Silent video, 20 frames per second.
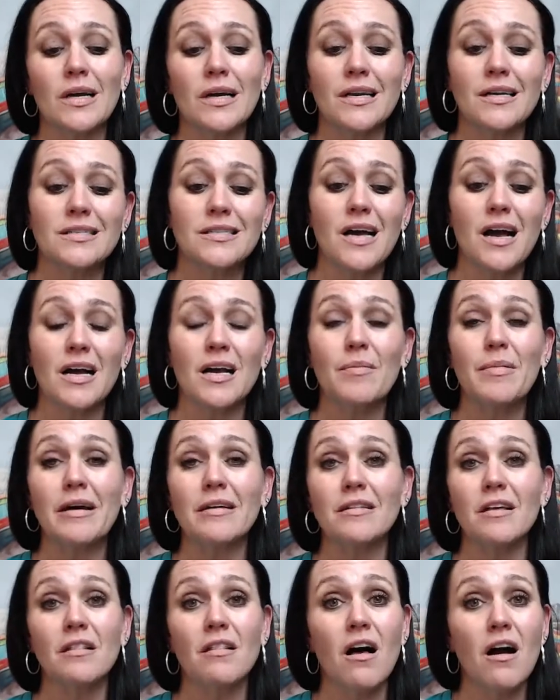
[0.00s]
going to talk
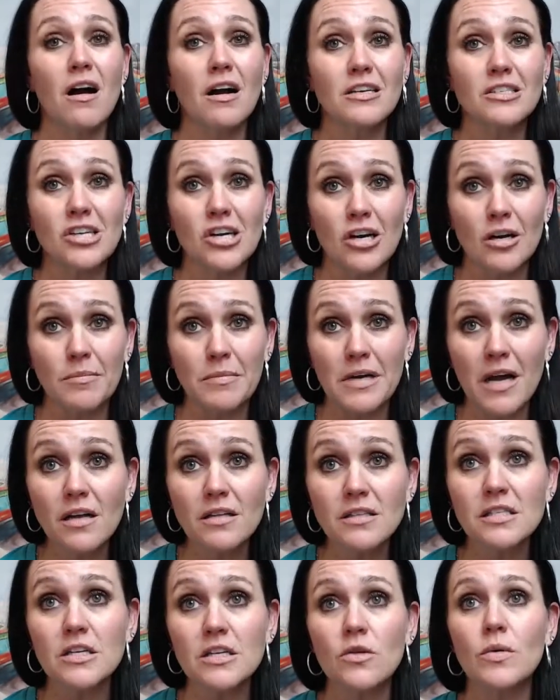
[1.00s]
about the long-term
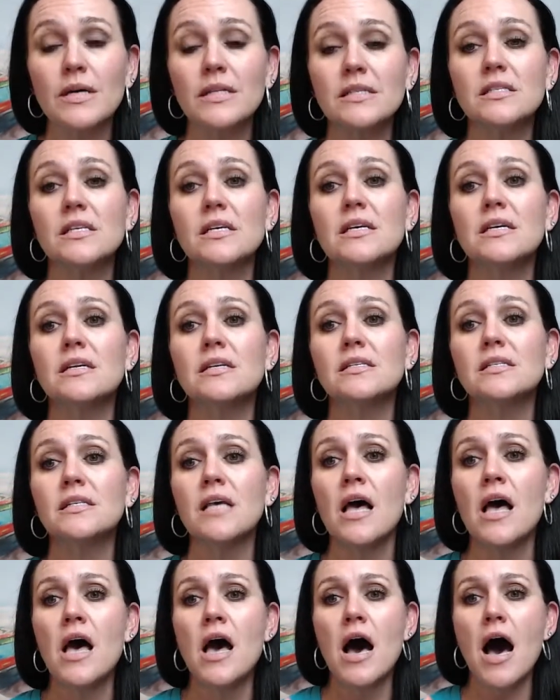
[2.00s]
consequences.
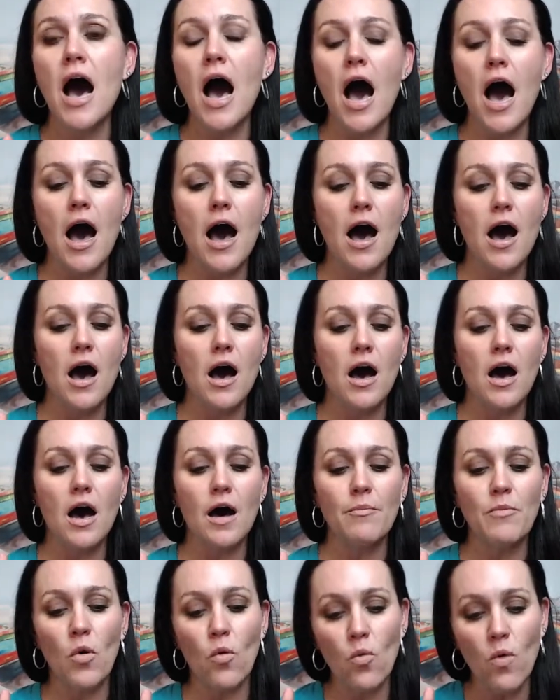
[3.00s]

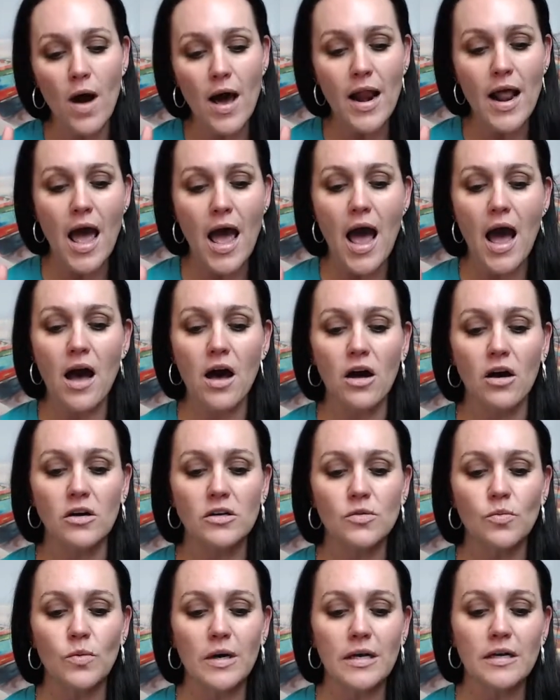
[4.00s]
What
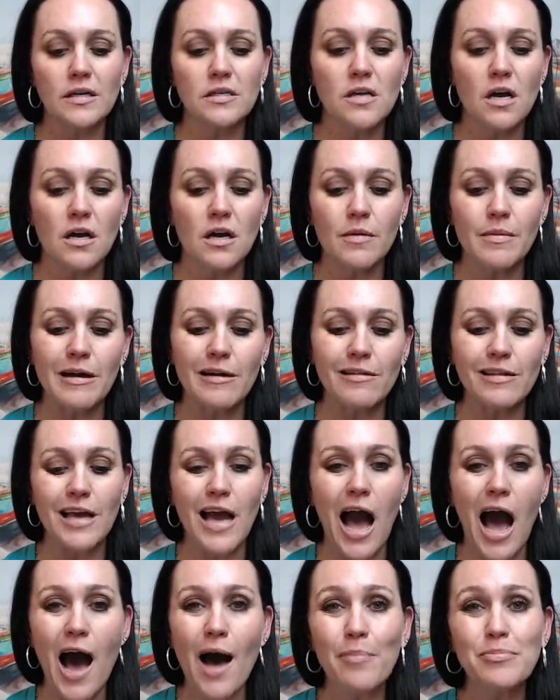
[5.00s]
else? We're going to talk about the
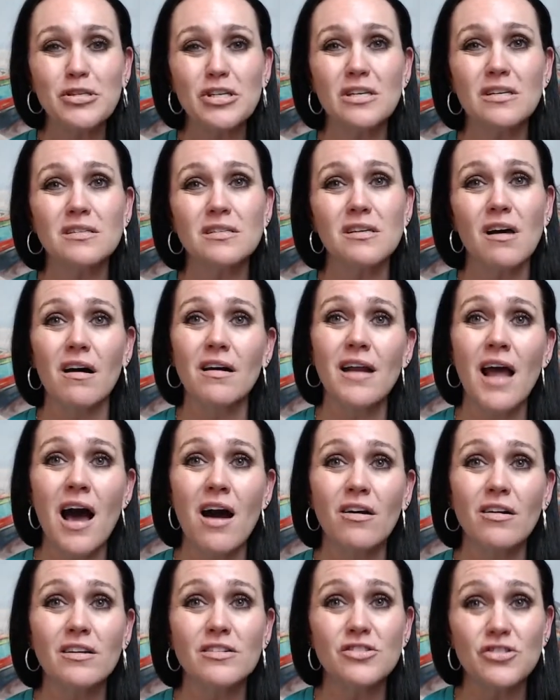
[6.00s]
options on
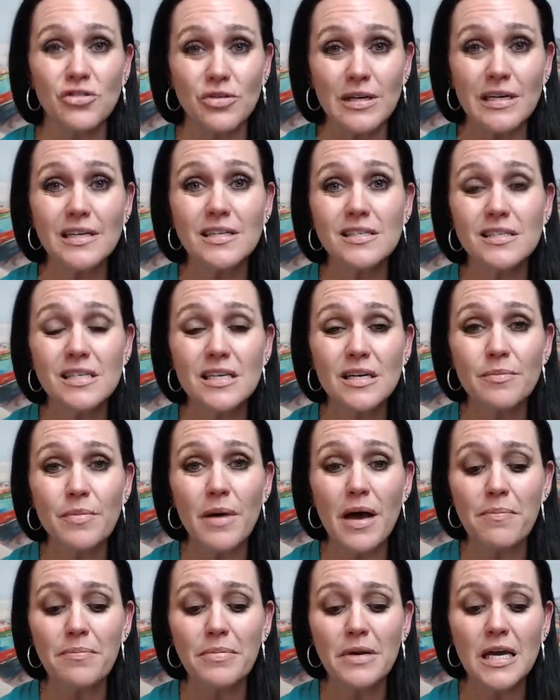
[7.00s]
how to treat sleep
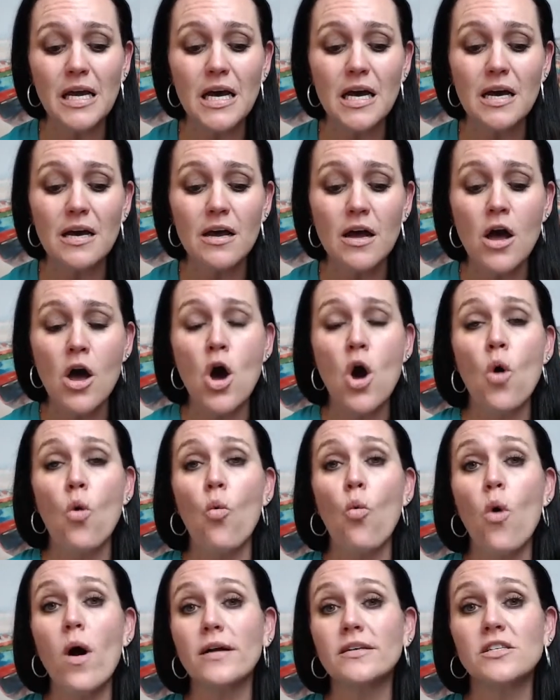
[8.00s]
apnea,
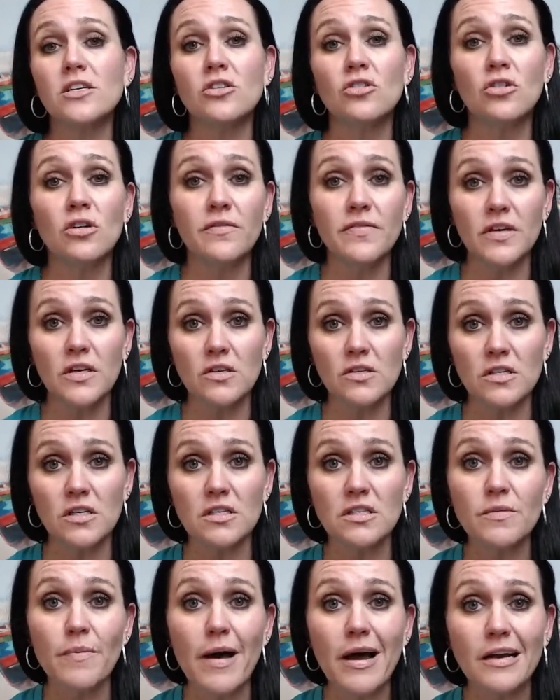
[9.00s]
what to do if you
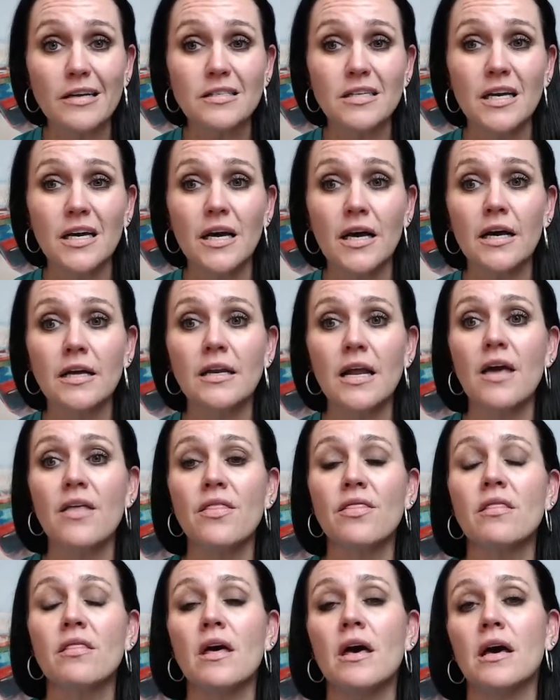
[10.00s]
suspect it,
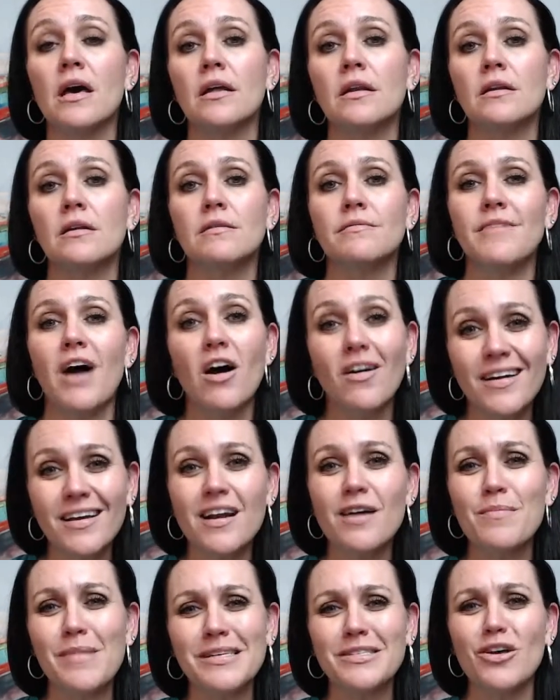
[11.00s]
and then I'll get
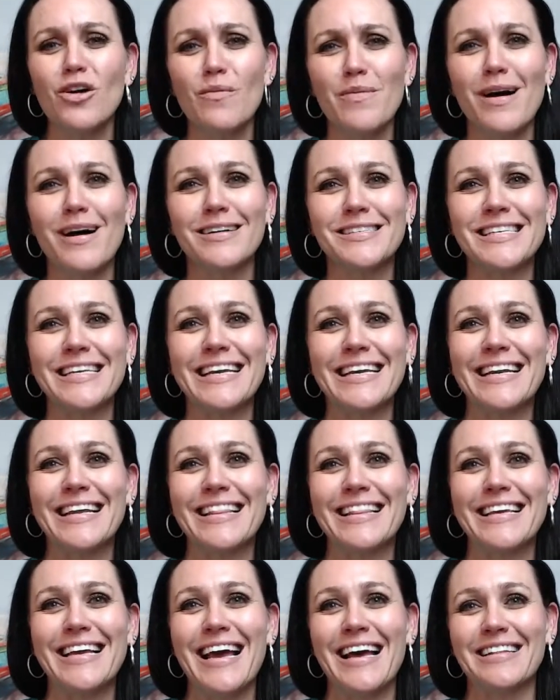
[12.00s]
on my soapbox again at
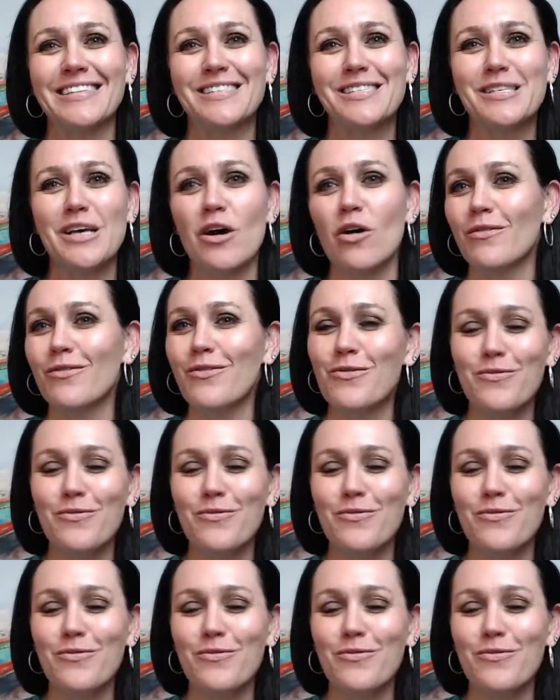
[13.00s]
the end. So